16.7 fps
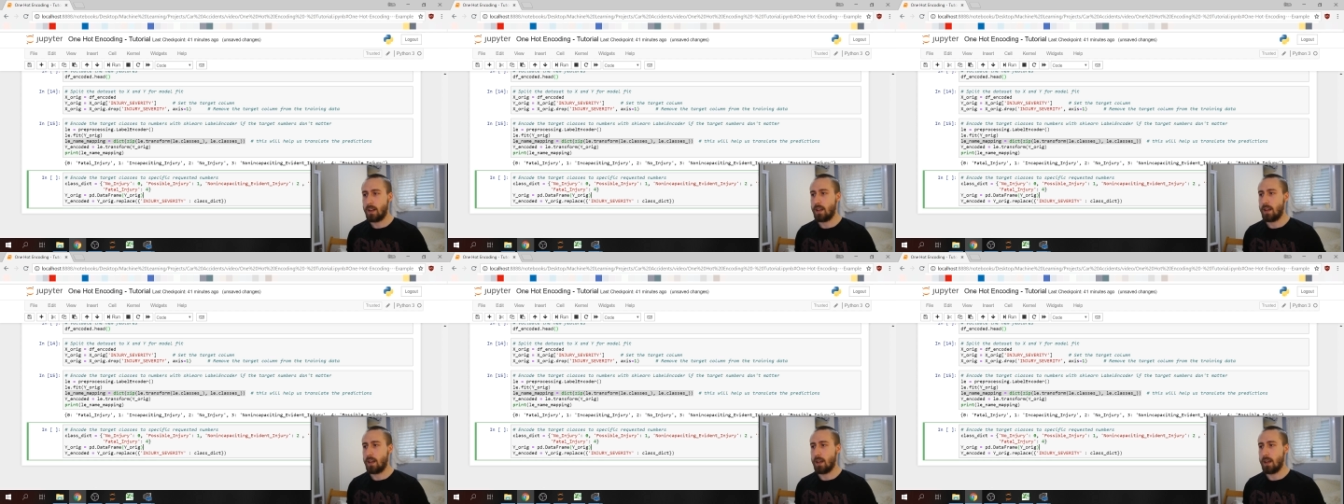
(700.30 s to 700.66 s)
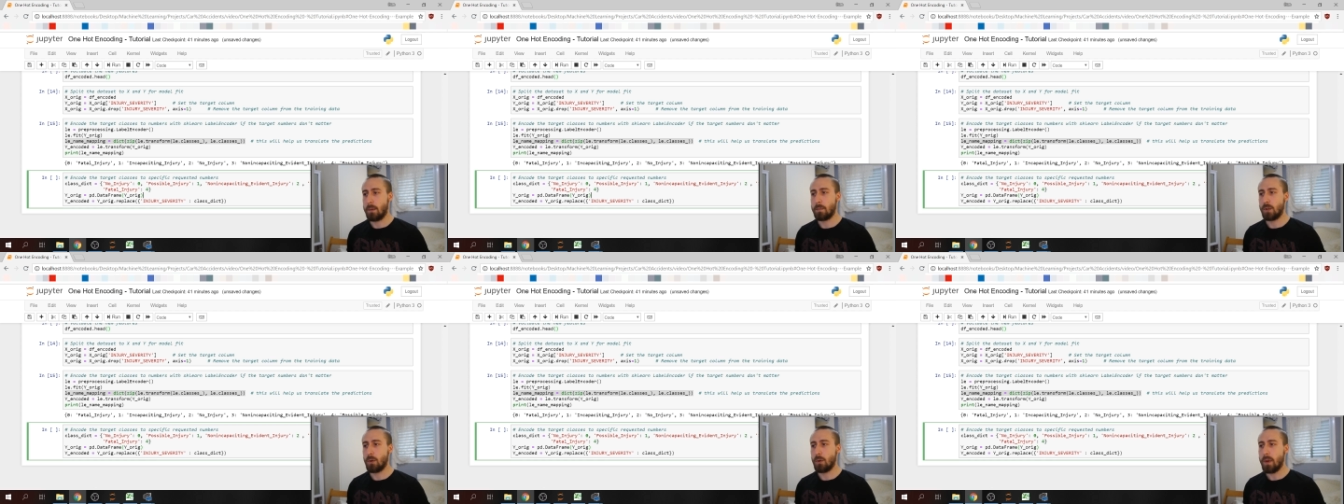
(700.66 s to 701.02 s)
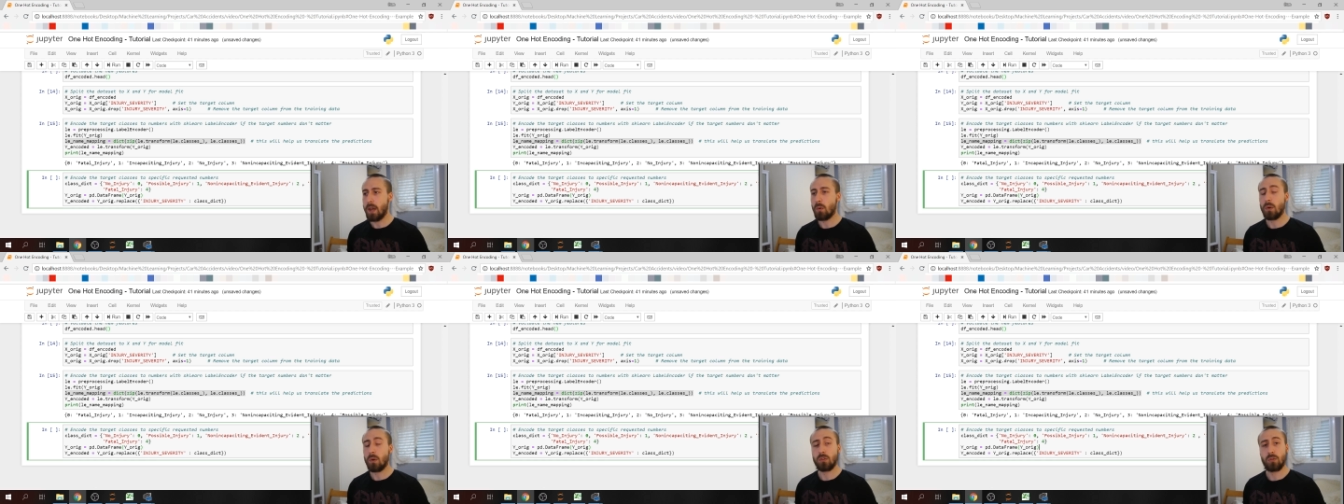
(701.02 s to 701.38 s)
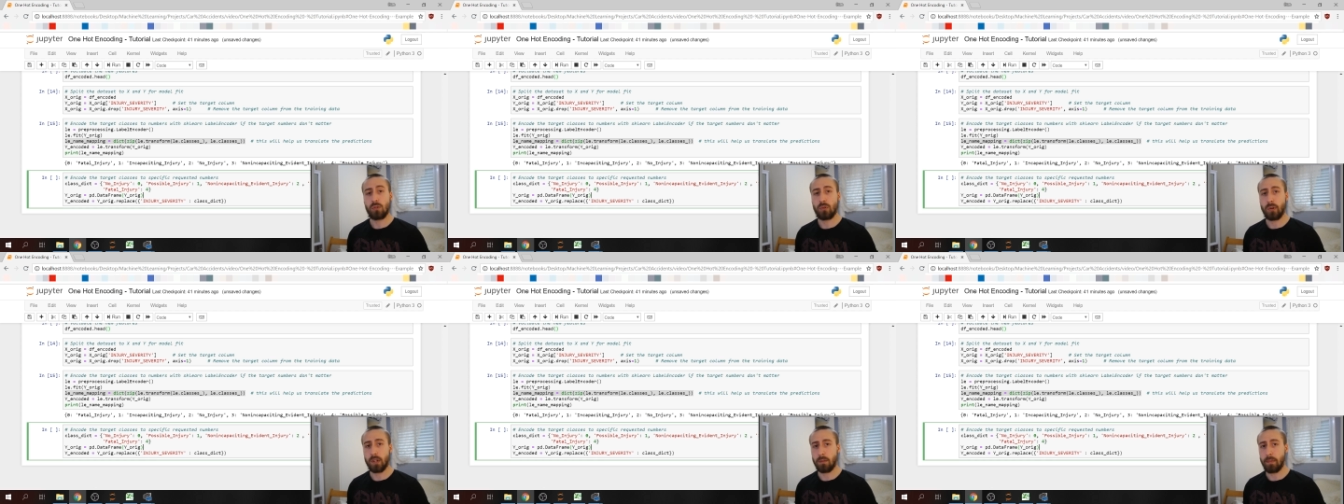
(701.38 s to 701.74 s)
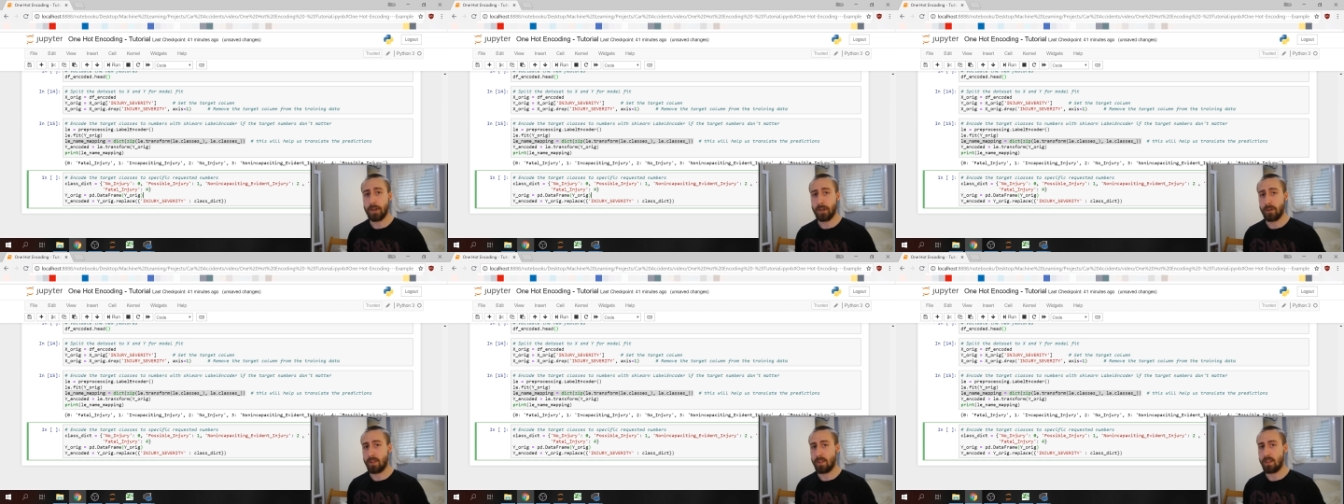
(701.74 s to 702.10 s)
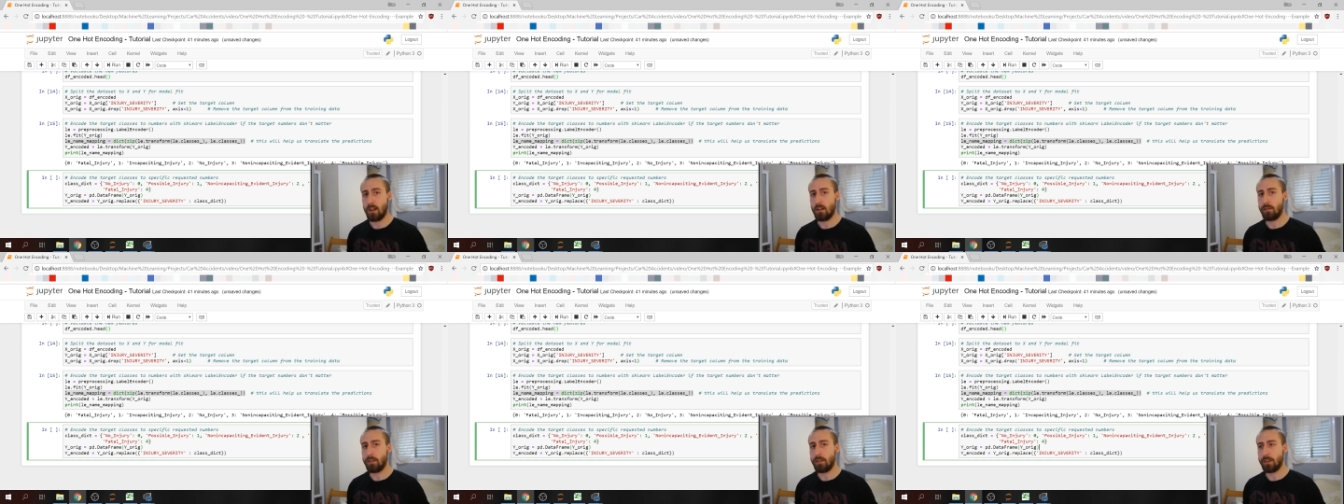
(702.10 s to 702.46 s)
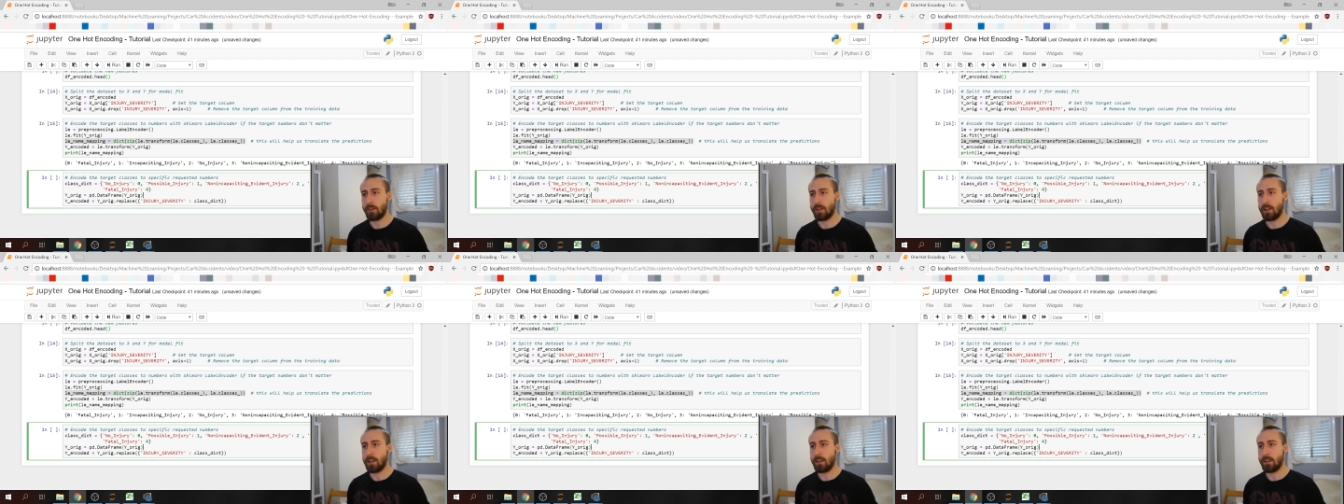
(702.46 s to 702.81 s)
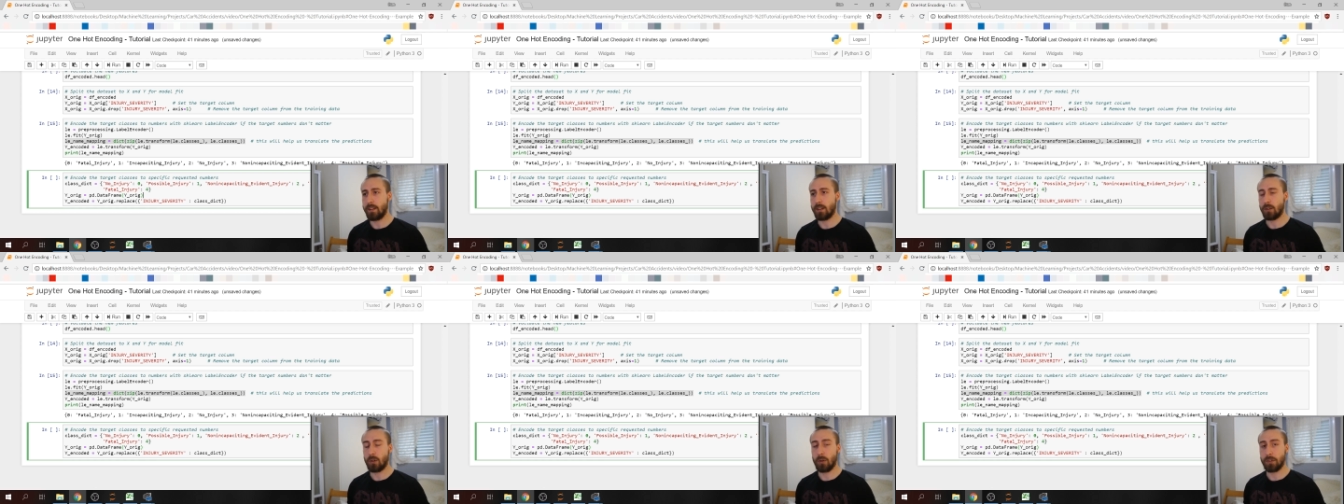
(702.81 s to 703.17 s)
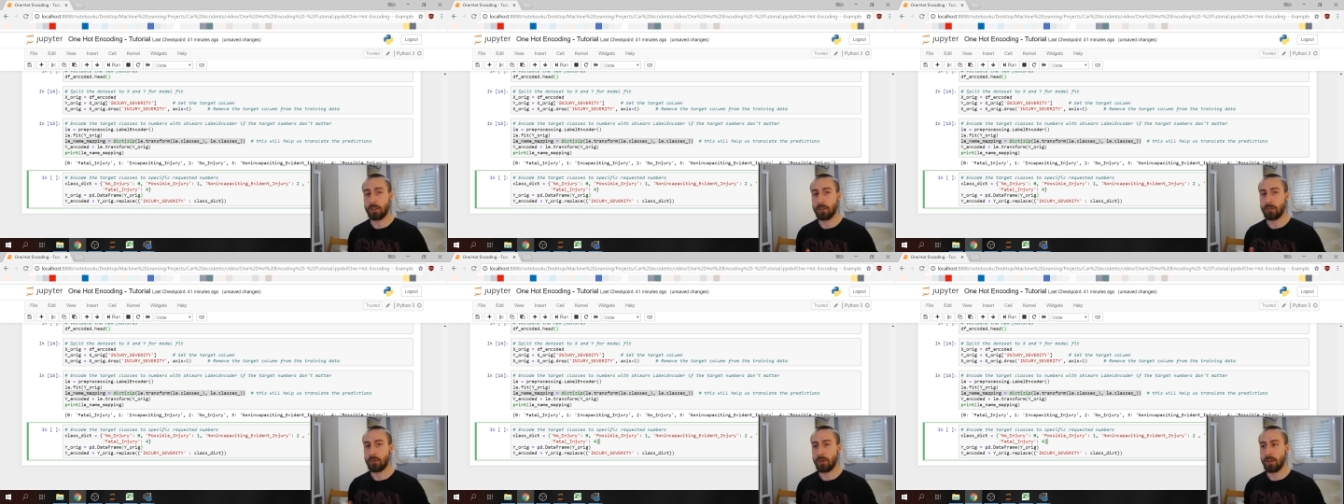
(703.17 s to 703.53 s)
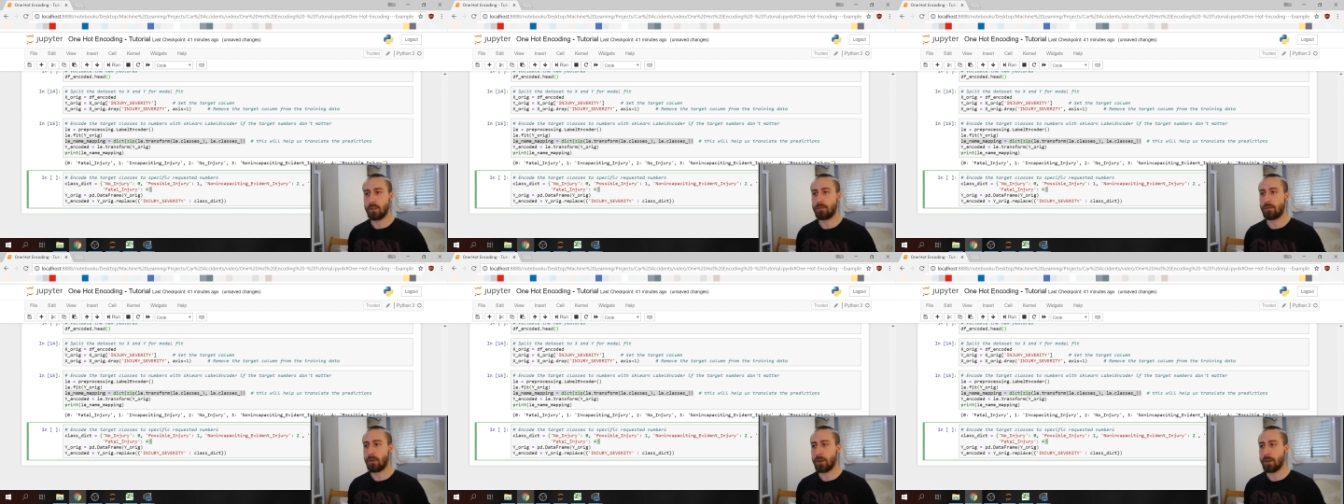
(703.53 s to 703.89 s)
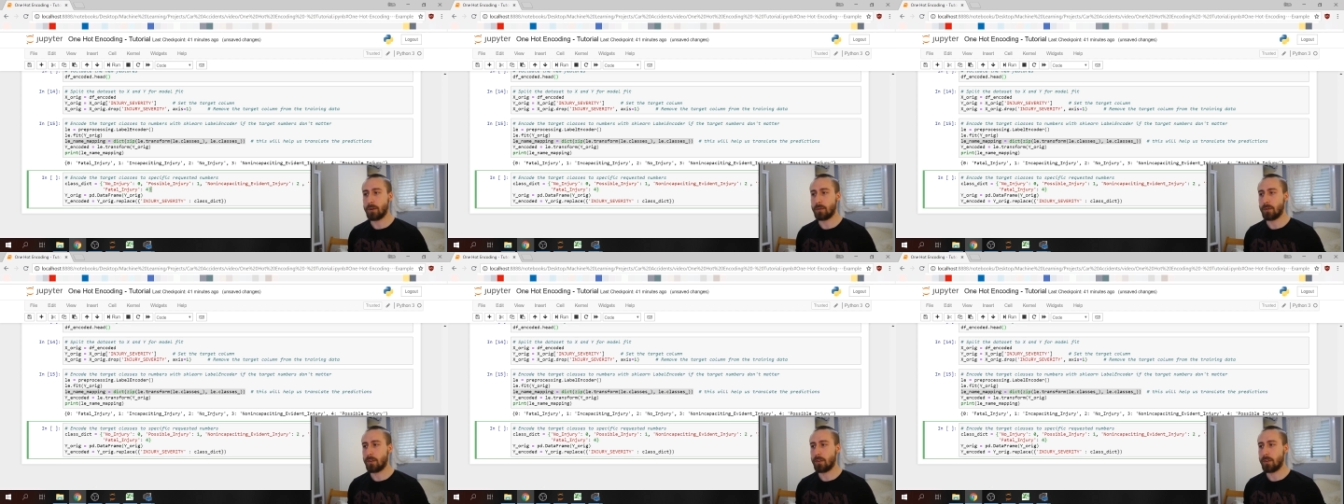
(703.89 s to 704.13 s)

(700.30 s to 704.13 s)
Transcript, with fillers: um, you may want to do it by yourself, not let the encoder do it for you.